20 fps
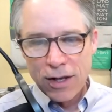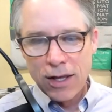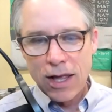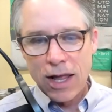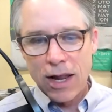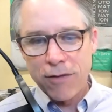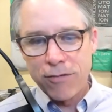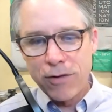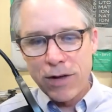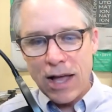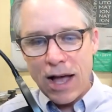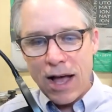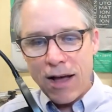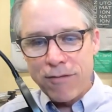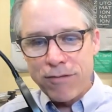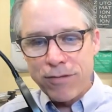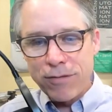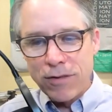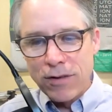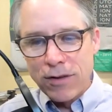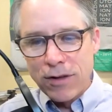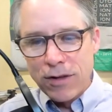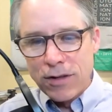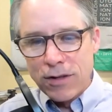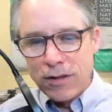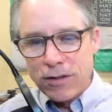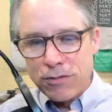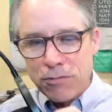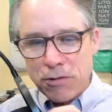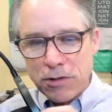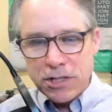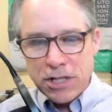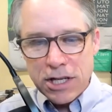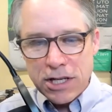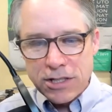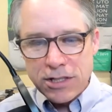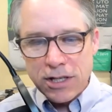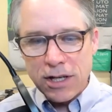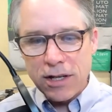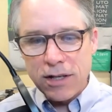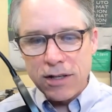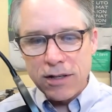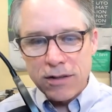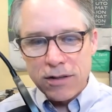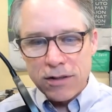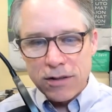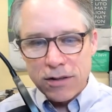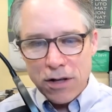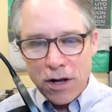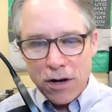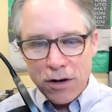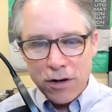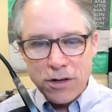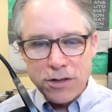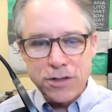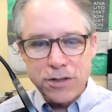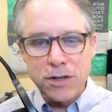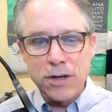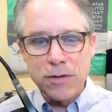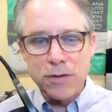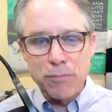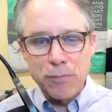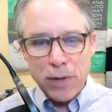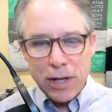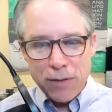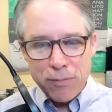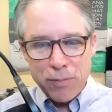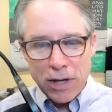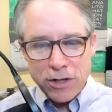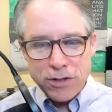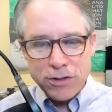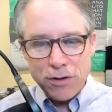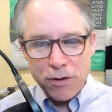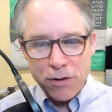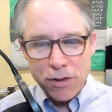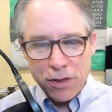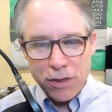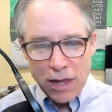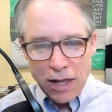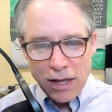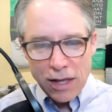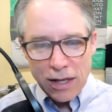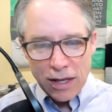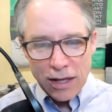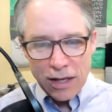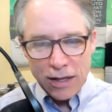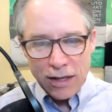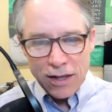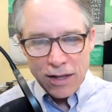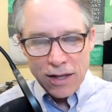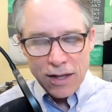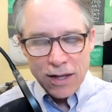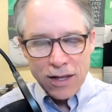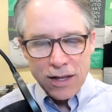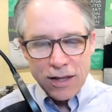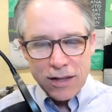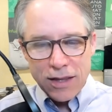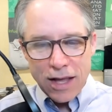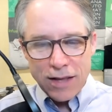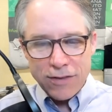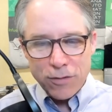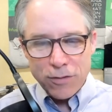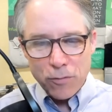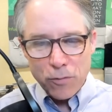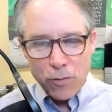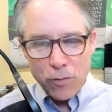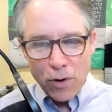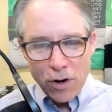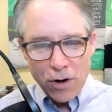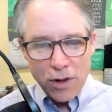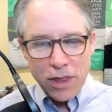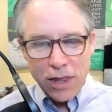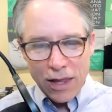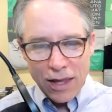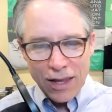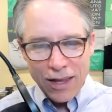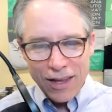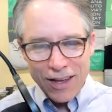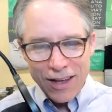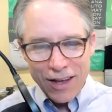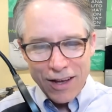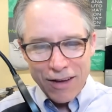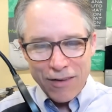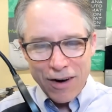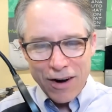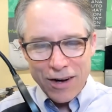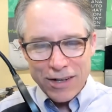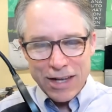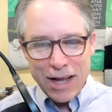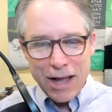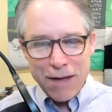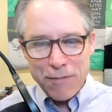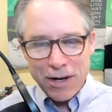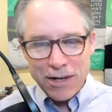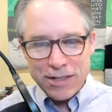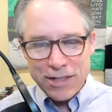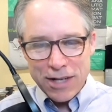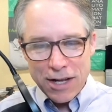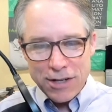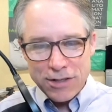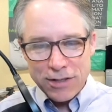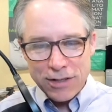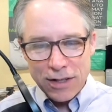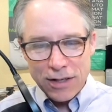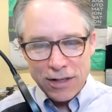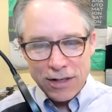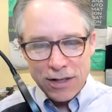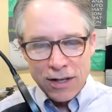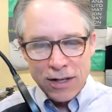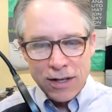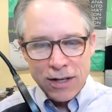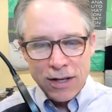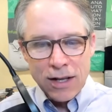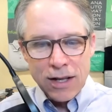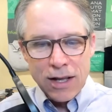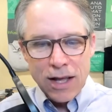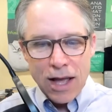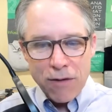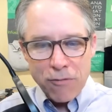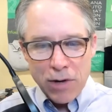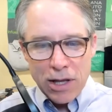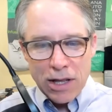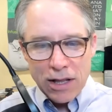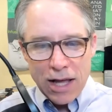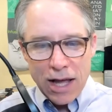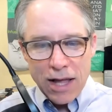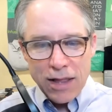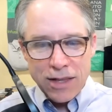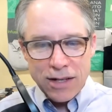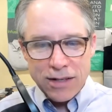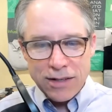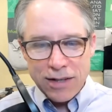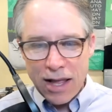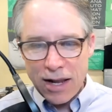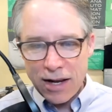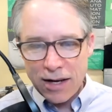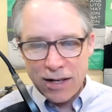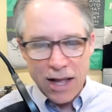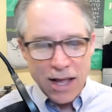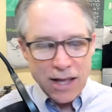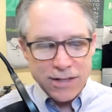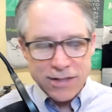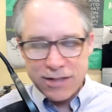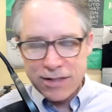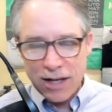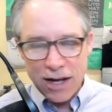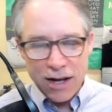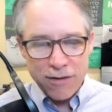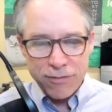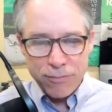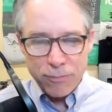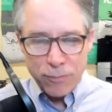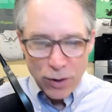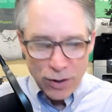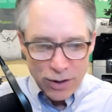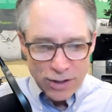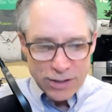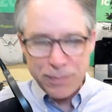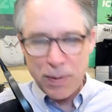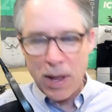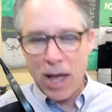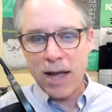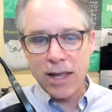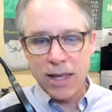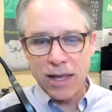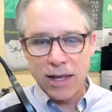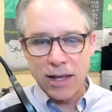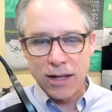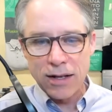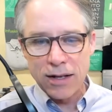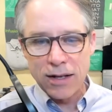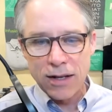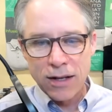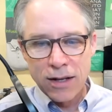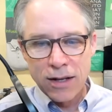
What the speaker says: And if we have strategic, longer-term, big picture thinking that's worthy of our time and attention, and we let the day-to-day stuff pull us back in,